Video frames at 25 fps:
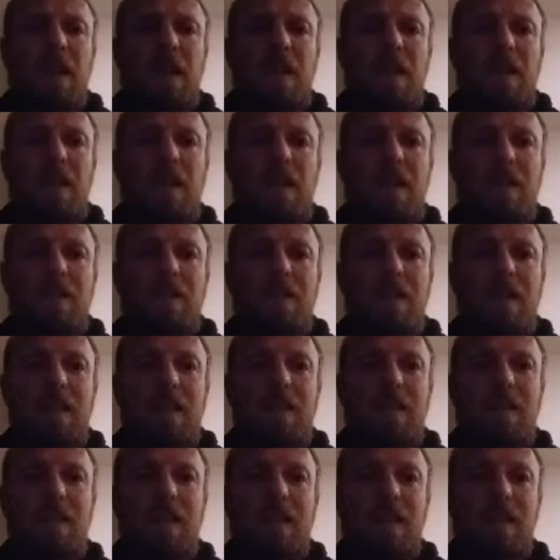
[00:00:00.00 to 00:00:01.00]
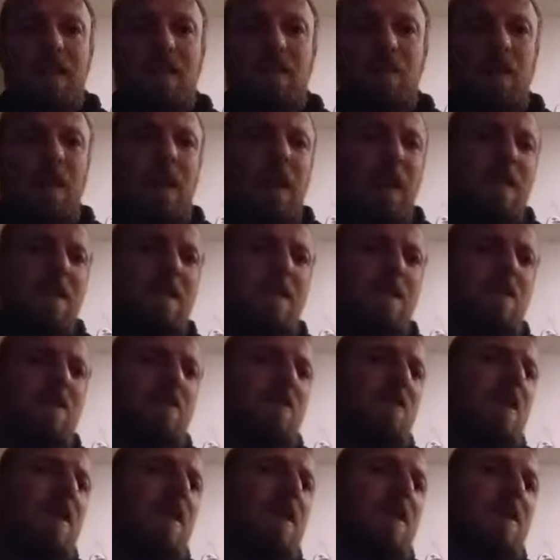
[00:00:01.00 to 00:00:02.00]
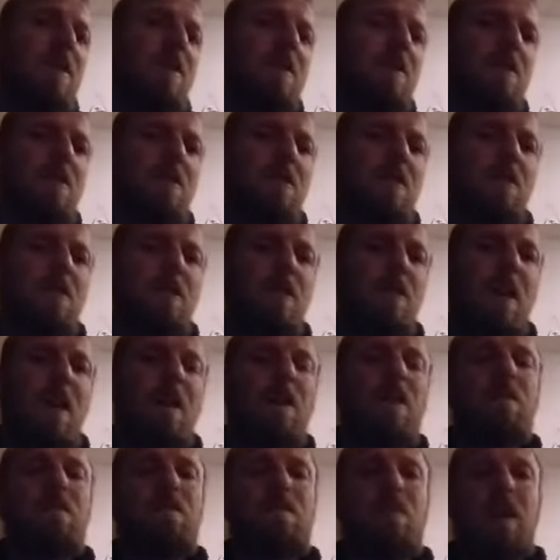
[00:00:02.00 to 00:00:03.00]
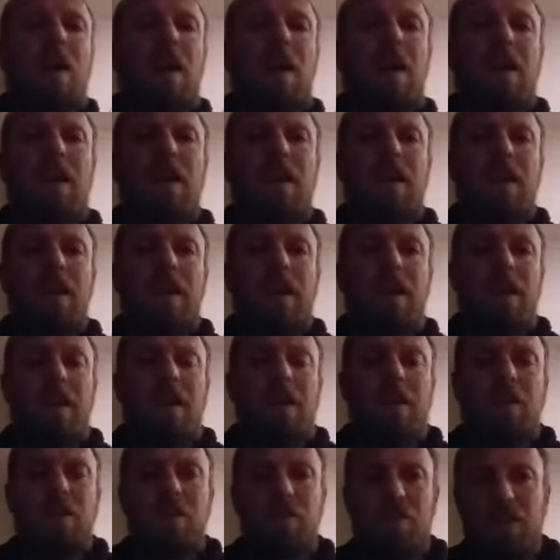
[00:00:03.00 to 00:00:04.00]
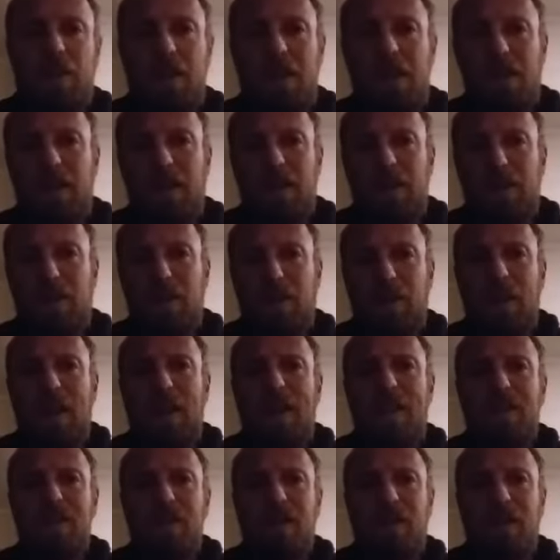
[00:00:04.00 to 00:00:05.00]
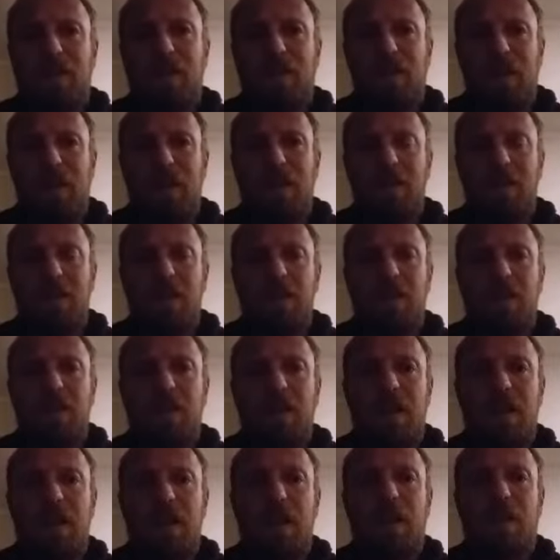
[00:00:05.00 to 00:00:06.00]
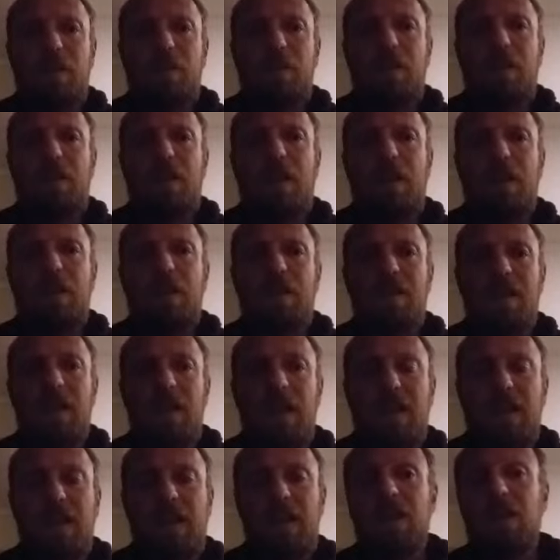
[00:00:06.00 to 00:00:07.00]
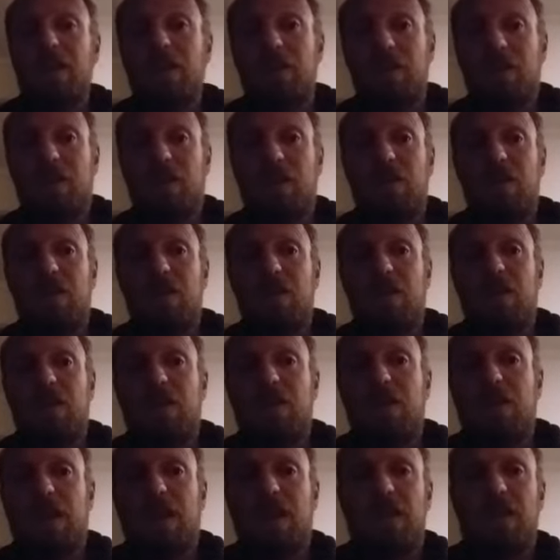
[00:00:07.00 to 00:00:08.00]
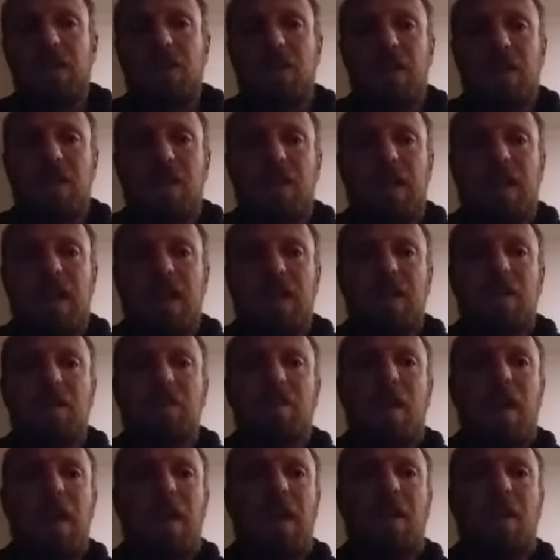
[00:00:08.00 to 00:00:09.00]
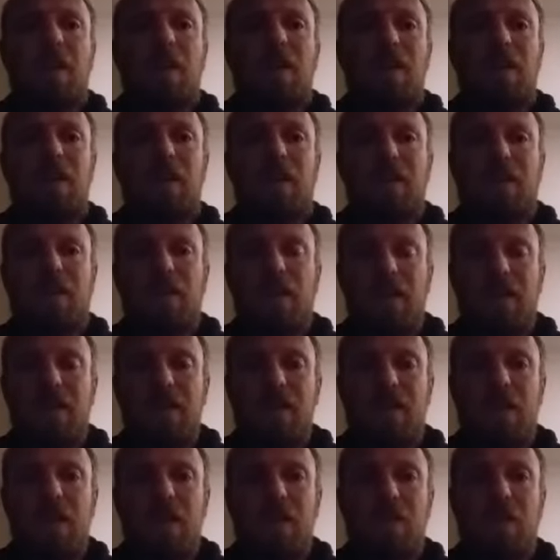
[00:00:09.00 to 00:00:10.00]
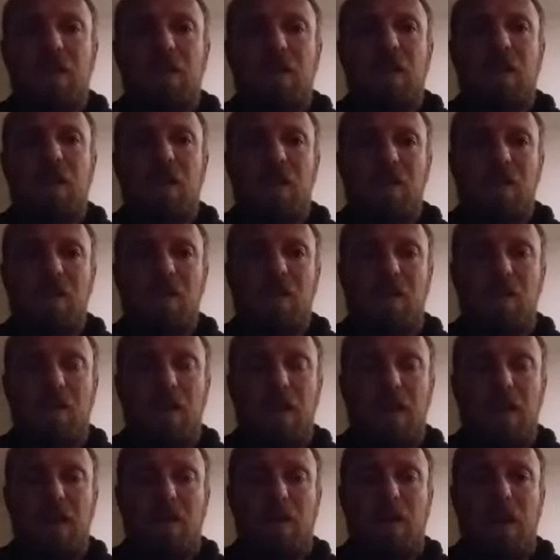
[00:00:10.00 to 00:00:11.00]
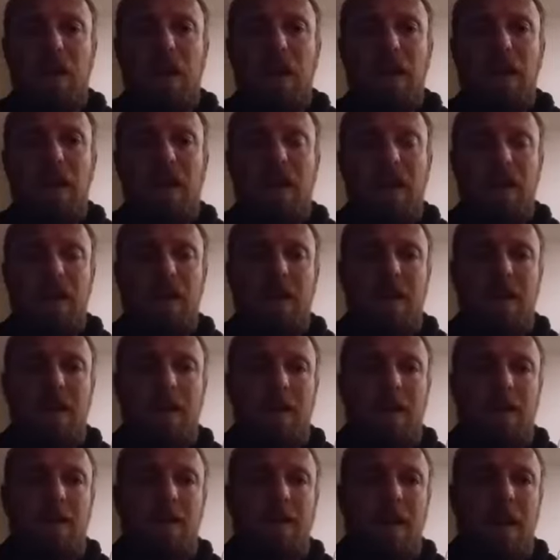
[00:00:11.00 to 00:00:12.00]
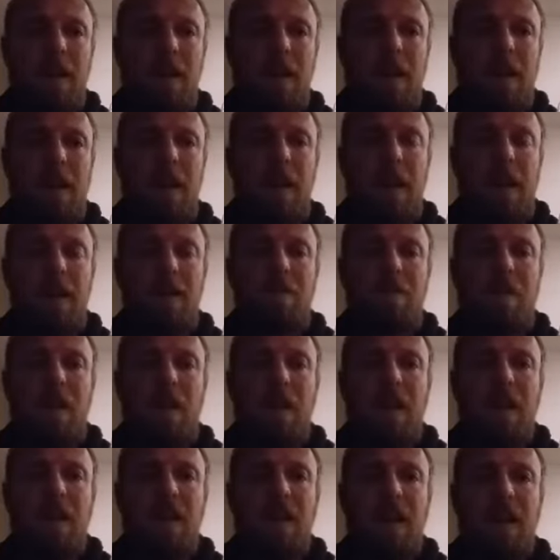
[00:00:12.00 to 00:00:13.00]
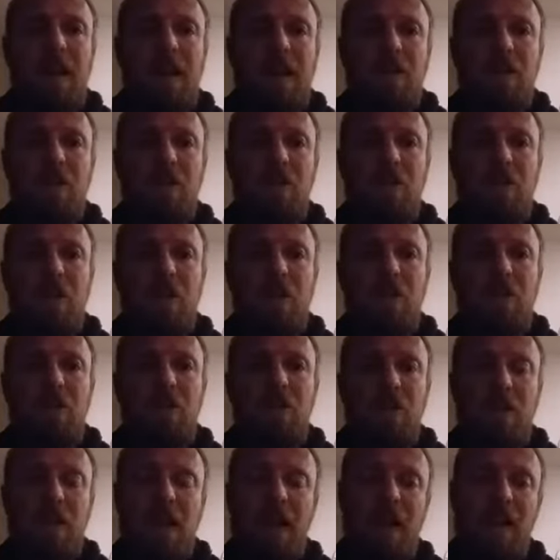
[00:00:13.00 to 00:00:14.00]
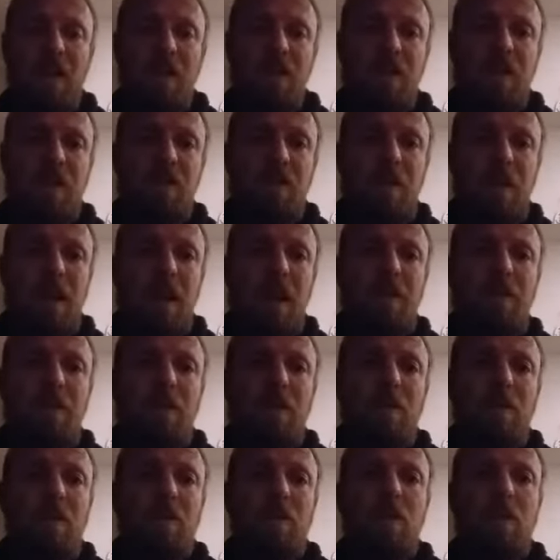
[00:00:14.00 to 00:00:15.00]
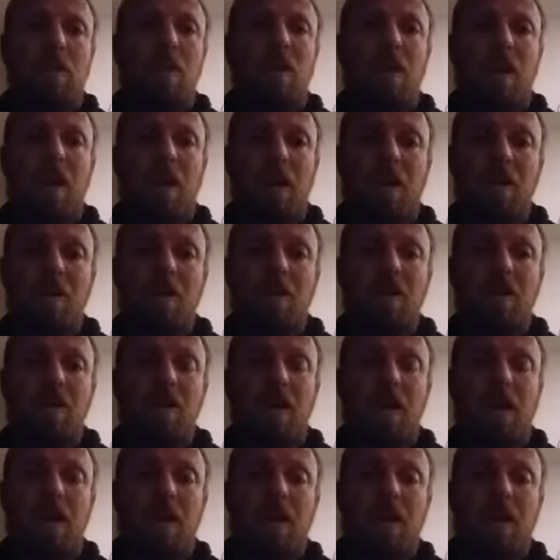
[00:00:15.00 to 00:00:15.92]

is that we actually tried to go and buy too many fancy things without taking into consideration that many of the things that you are storing away and buying extra should actually be able to last